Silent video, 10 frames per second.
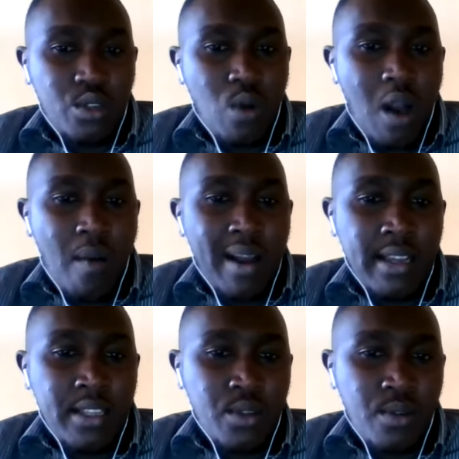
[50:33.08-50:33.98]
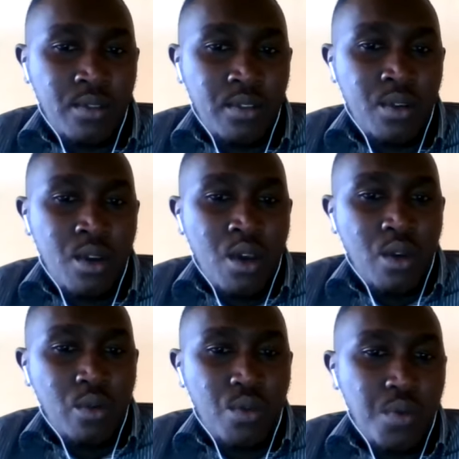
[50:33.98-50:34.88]
to our lesson,
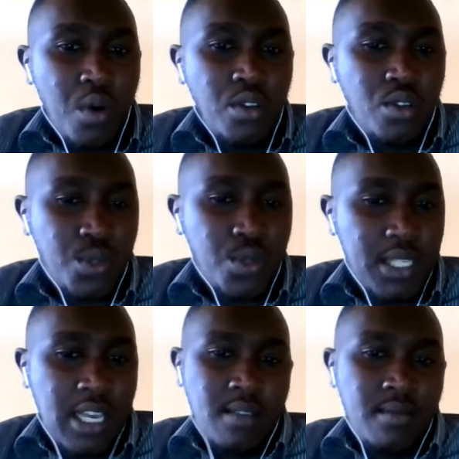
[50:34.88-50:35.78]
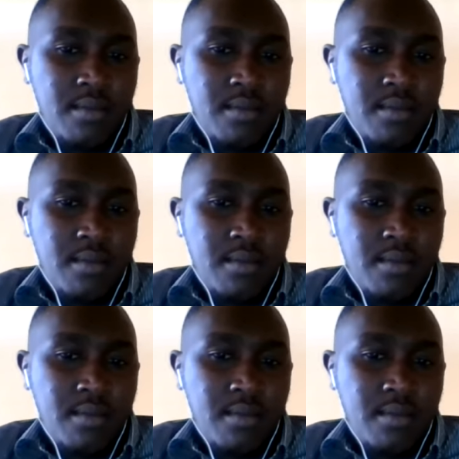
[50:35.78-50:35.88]
we want to see,